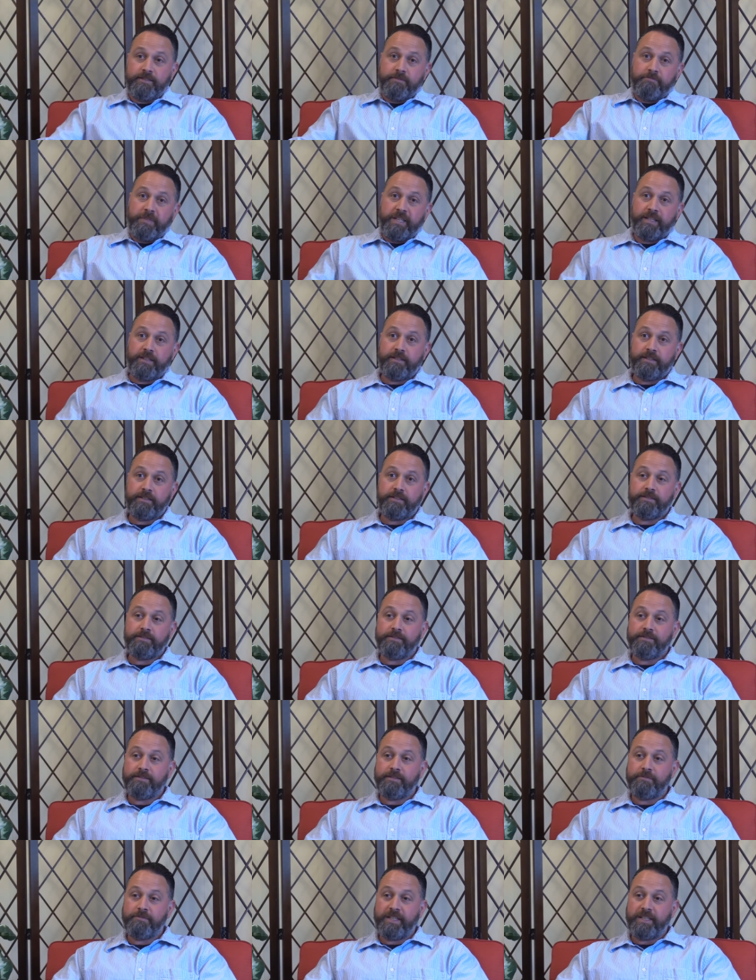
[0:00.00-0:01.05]
Amanda
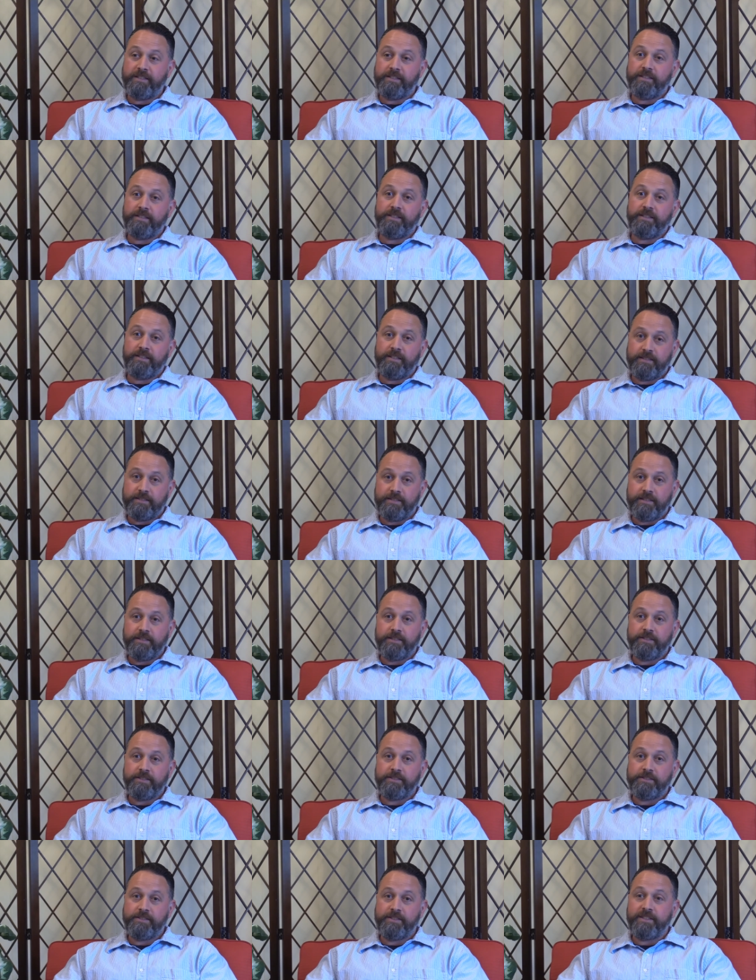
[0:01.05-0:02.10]
the
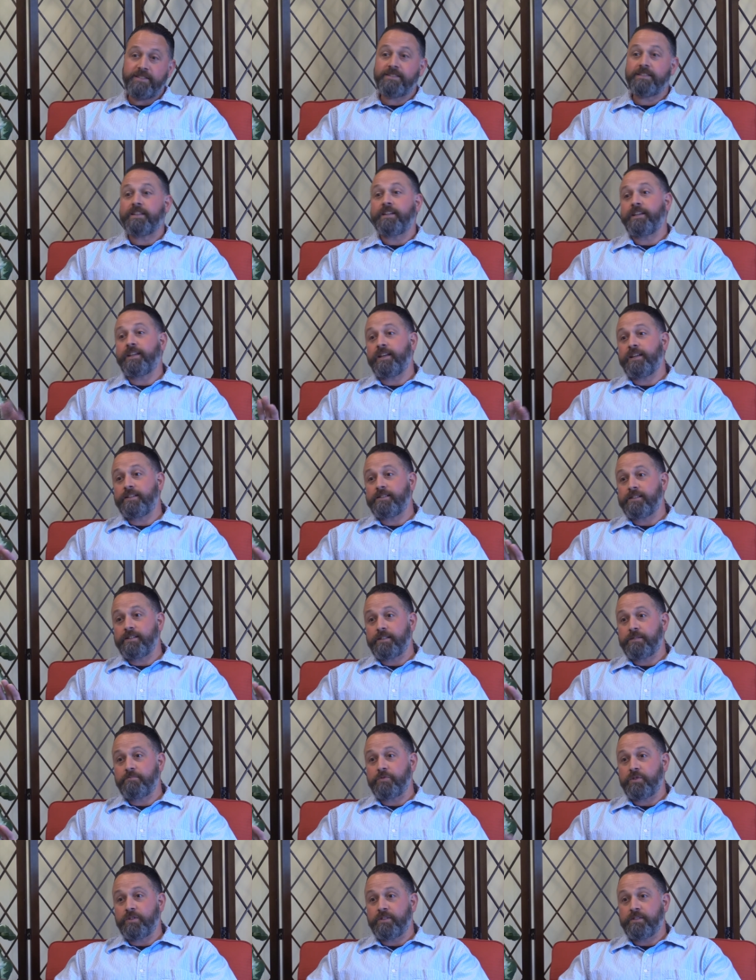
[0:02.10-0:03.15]
Anteater. She doesn't like ants
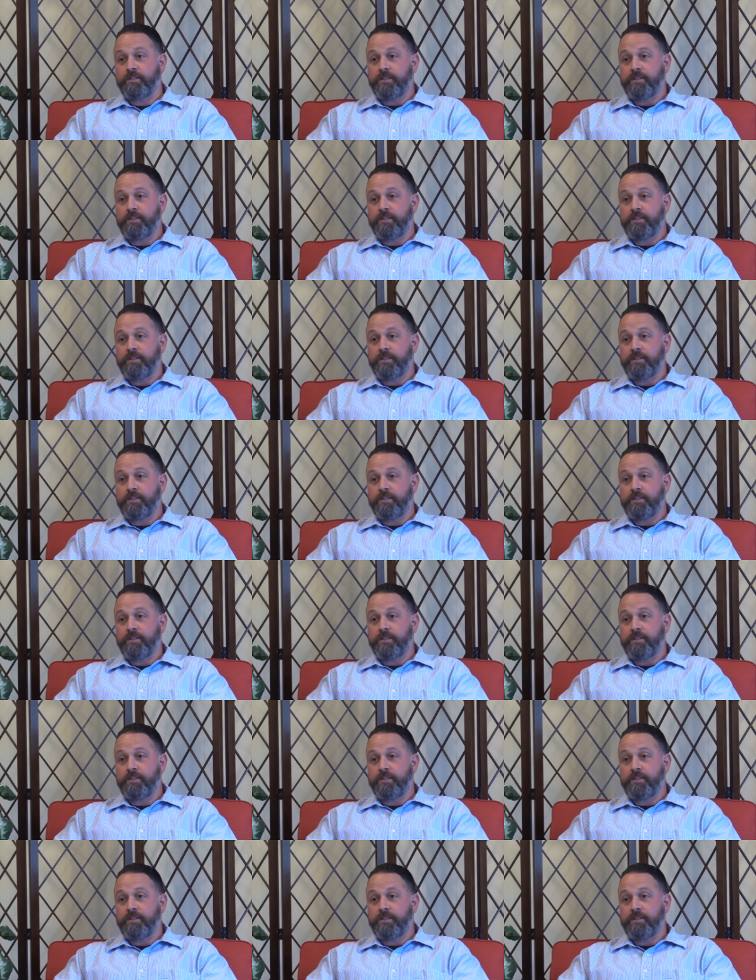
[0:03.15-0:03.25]
anymore.